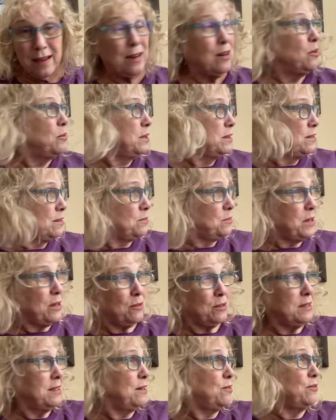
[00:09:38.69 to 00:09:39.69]
it always we
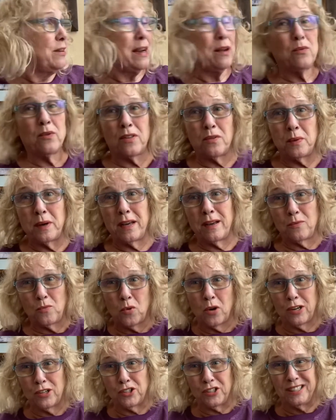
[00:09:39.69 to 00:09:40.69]
always hit rain once we get in
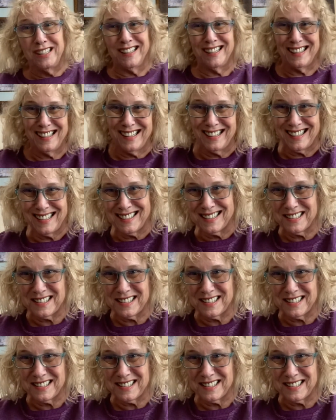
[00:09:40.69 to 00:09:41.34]
Washington because